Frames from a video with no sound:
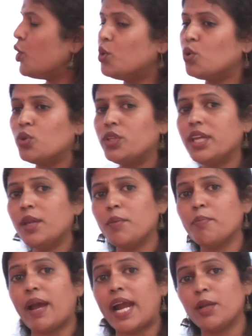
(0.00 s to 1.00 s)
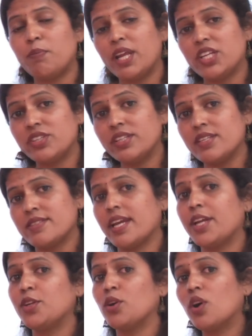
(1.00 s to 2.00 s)
do the manipulation
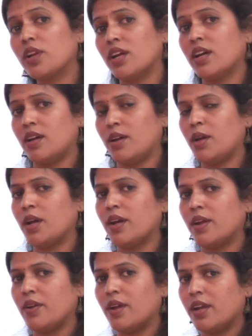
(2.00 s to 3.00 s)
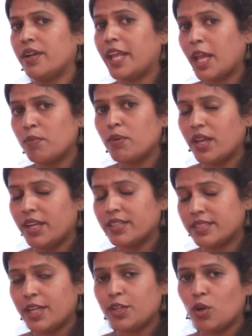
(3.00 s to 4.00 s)
inside your
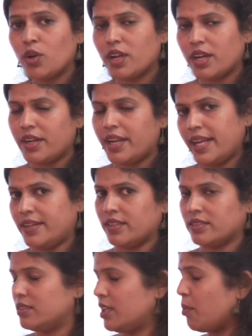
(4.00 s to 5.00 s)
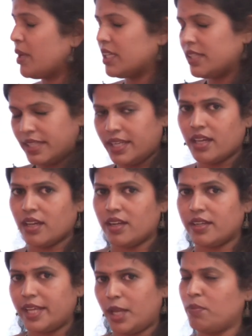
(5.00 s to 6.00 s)
data,
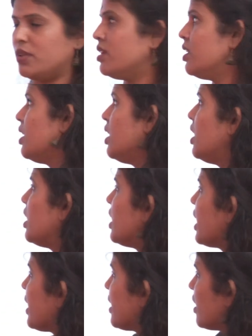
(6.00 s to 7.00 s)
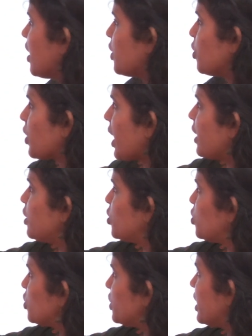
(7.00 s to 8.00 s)
table. Like you can
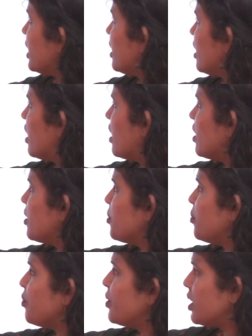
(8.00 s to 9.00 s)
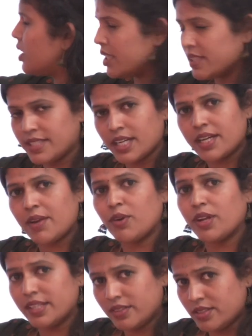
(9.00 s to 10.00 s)
do the
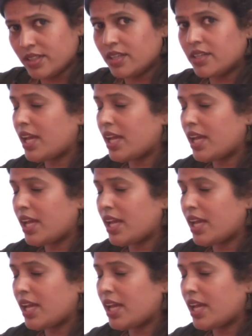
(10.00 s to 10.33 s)
insert,